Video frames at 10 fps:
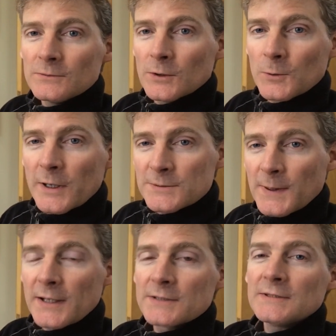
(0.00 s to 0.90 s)
were waste
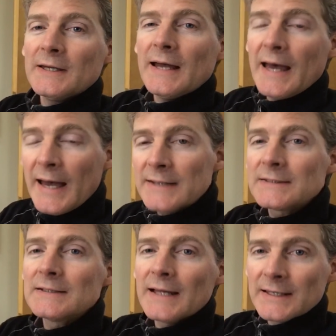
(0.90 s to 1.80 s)
products that
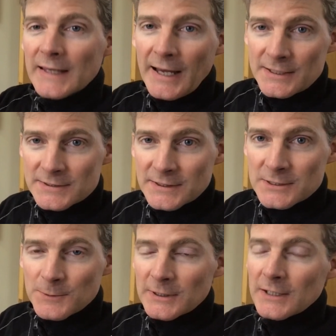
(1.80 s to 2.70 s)
acted like
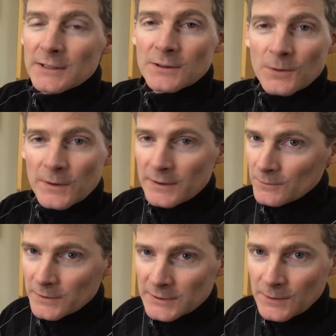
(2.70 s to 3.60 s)
acids but they didn't know
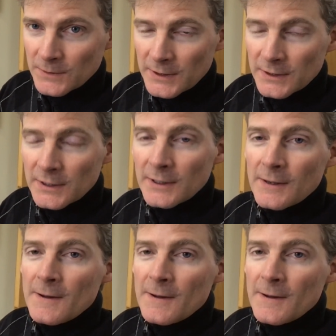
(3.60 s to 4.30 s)
what, what they were